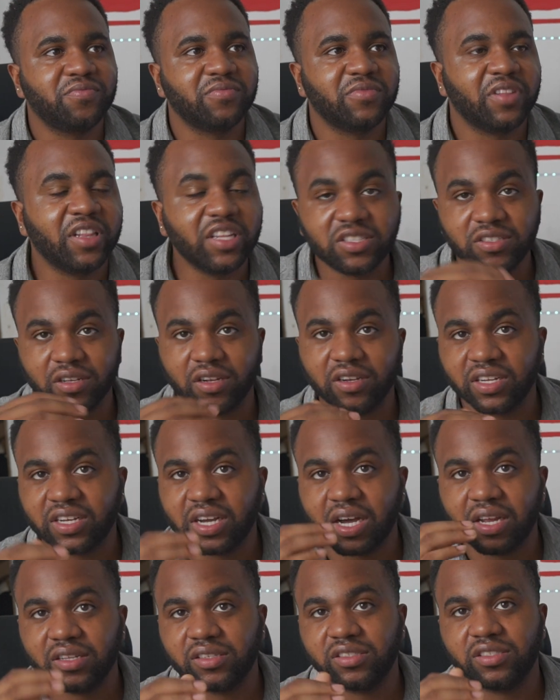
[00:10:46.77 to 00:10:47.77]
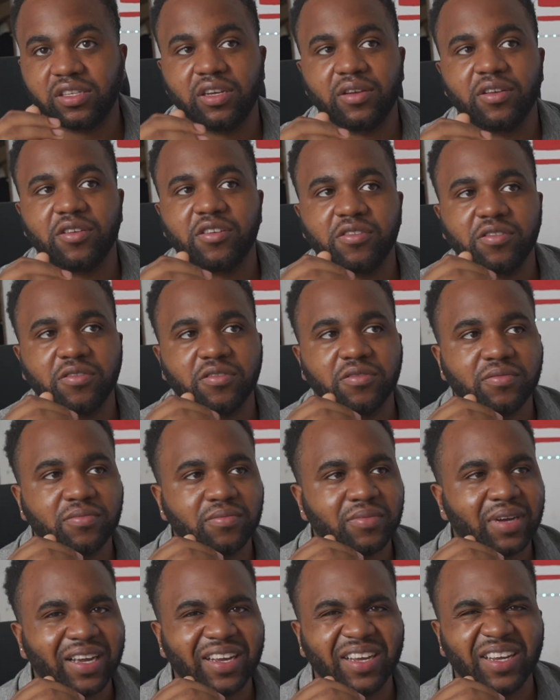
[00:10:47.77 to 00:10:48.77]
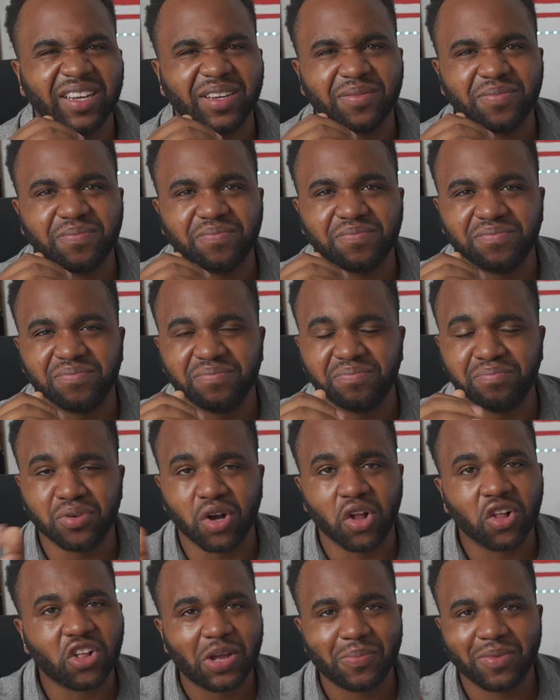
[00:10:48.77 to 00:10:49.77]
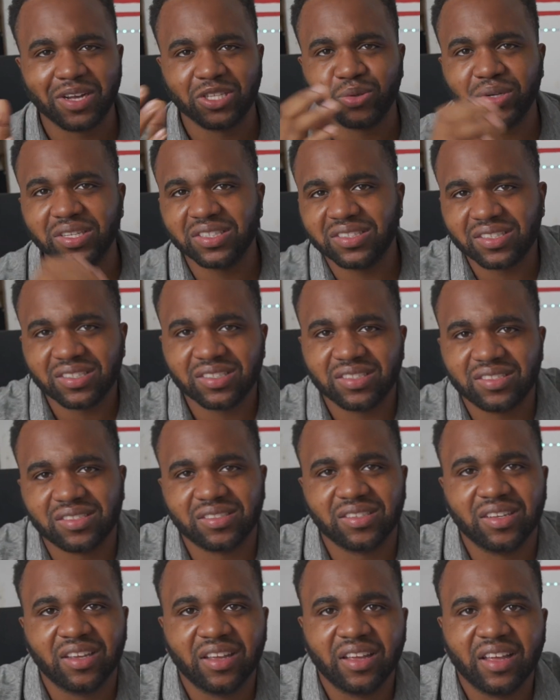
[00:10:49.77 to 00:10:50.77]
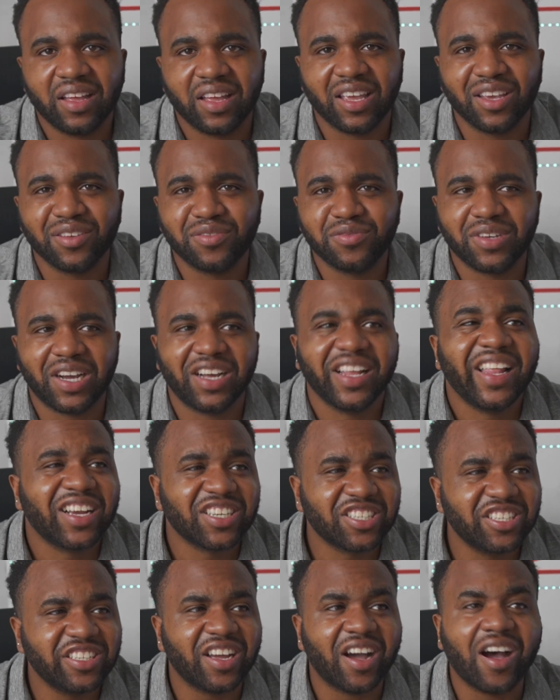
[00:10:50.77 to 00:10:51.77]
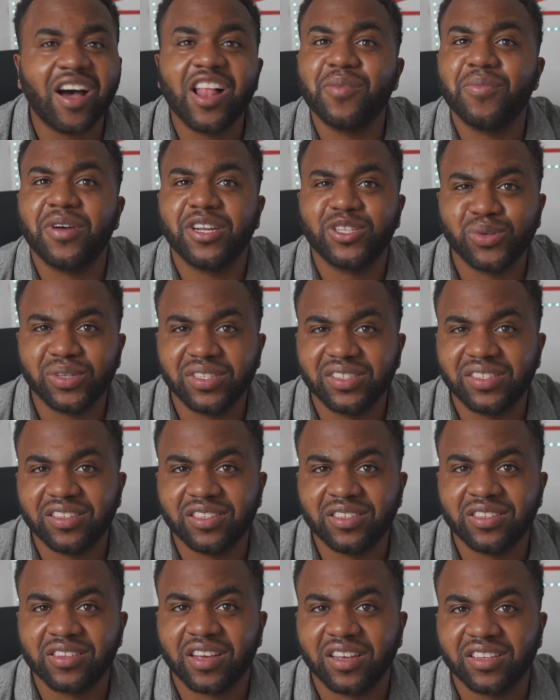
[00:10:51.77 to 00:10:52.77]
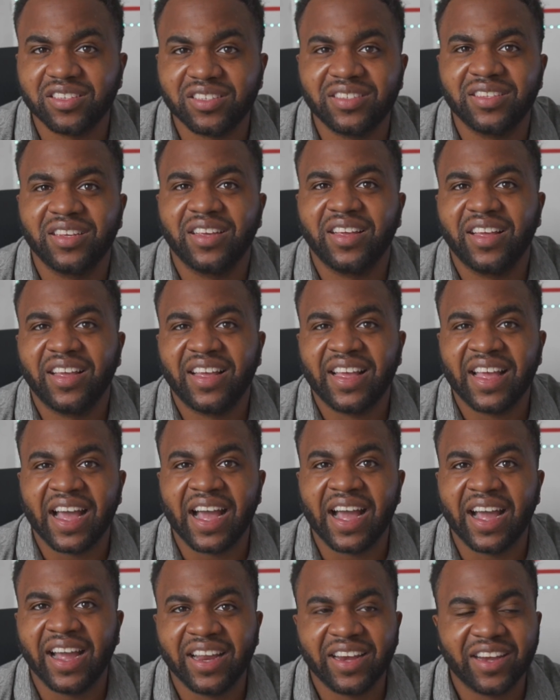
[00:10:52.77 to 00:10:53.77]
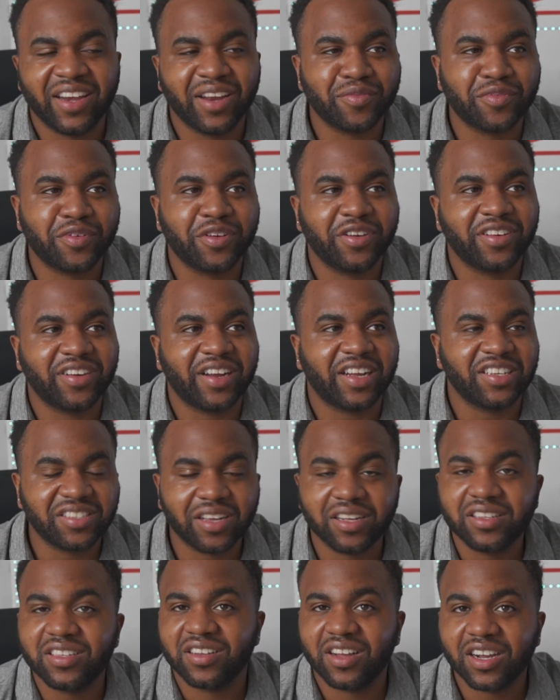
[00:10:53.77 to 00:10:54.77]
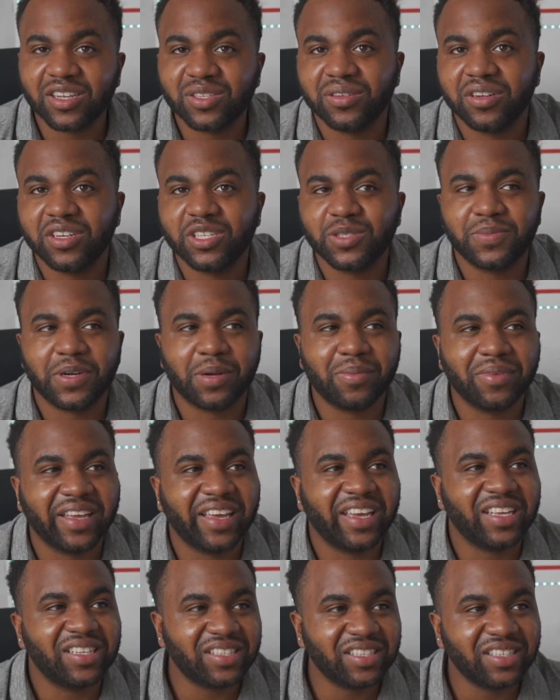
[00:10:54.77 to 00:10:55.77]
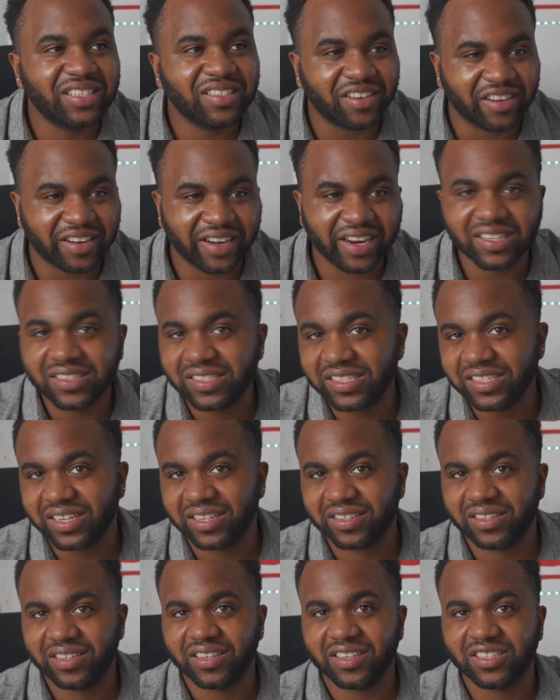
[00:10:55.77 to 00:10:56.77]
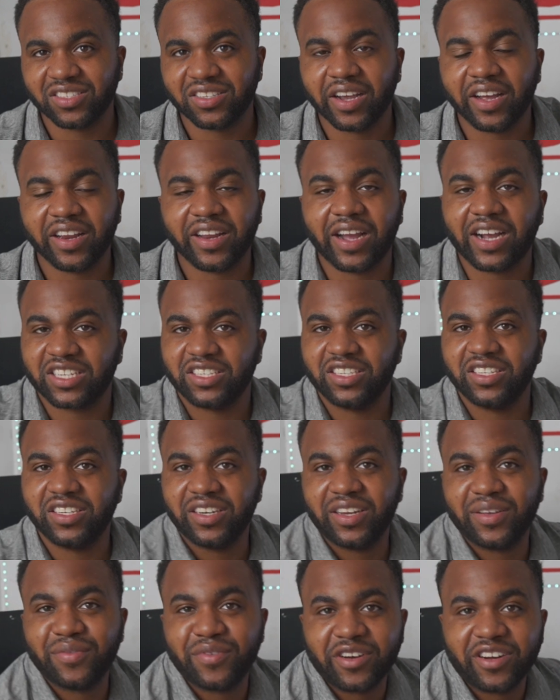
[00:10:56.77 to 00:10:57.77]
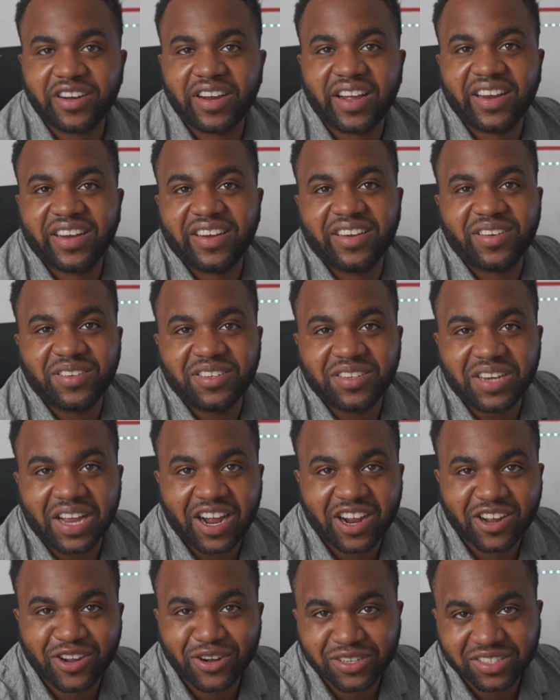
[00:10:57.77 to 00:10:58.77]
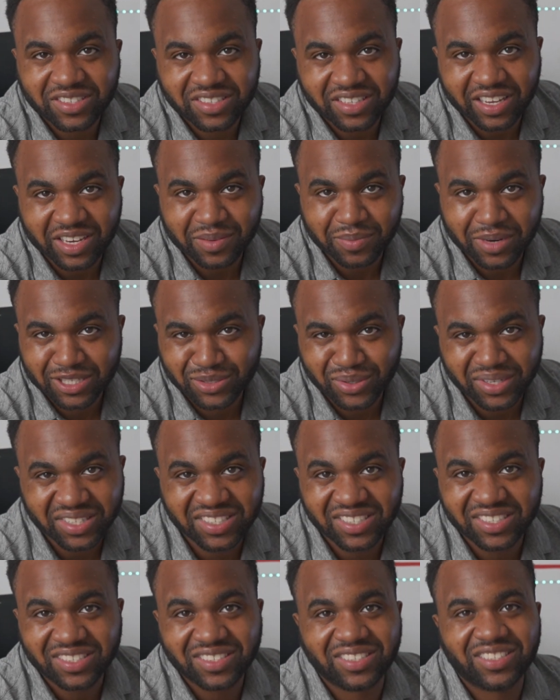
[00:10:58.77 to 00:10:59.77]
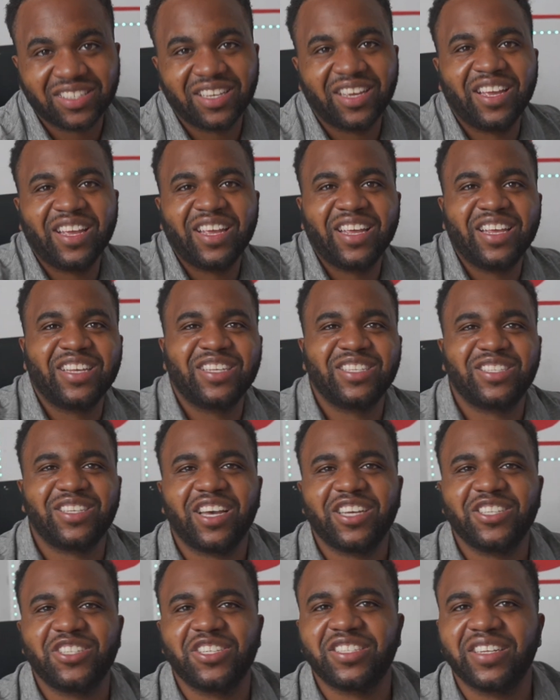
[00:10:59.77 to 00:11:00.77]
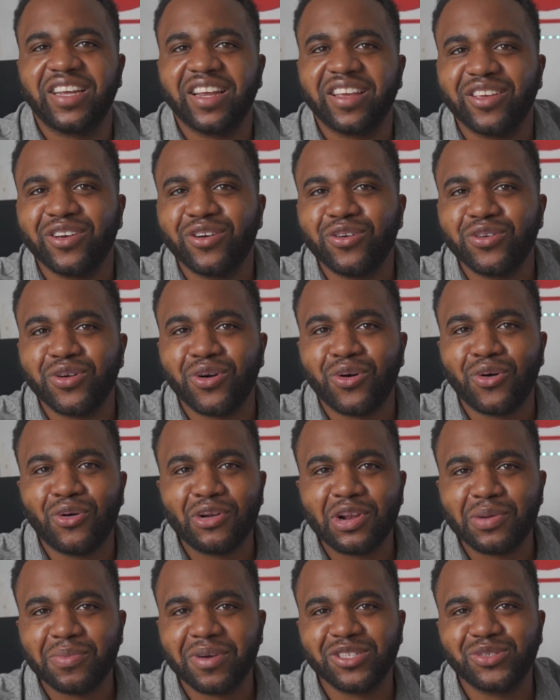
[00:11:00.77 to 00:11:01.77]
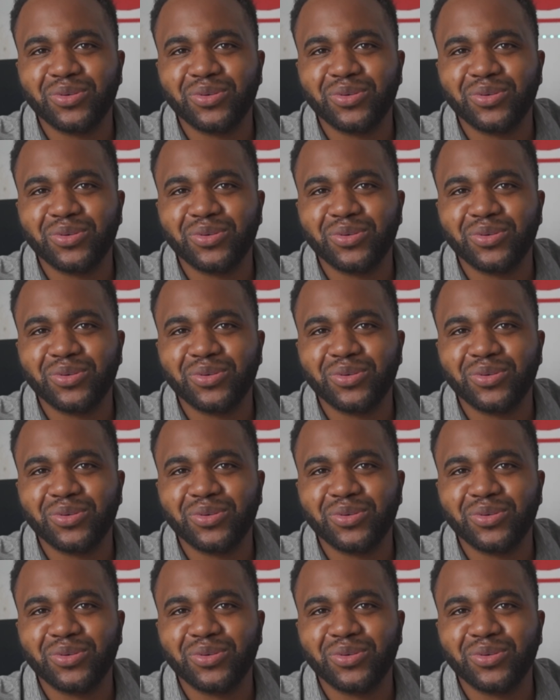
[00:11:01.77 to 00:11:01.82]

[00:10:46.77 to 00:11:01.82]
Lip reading: literally call it my bulk of my 20s. If I actually all of my 20s, because I started locks when I was probably 18 or 19, I think. So I actually never had a cut in my 20s. So I was just like, yo, the whole of my